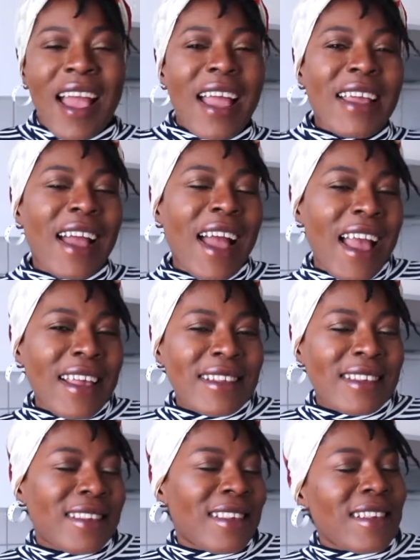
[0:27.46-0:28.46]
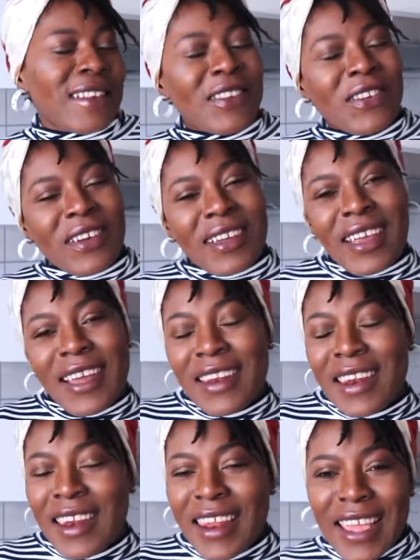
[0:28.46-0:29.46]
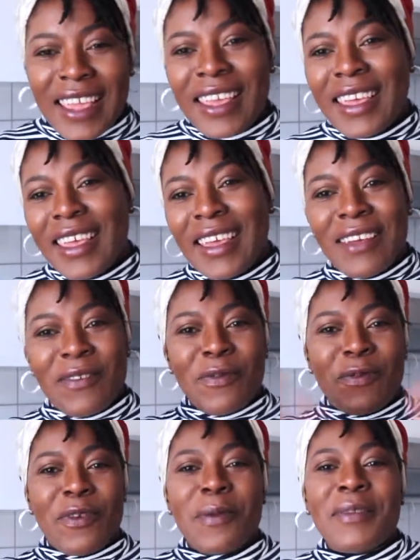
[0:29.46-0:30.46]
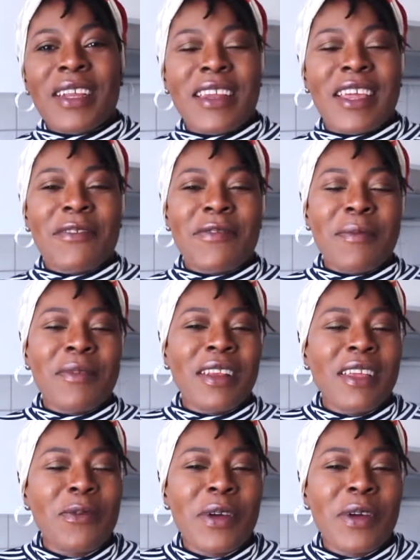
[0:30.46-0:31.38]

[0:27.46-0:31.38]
Hi guys! it's your girl Nekky from the Nek family.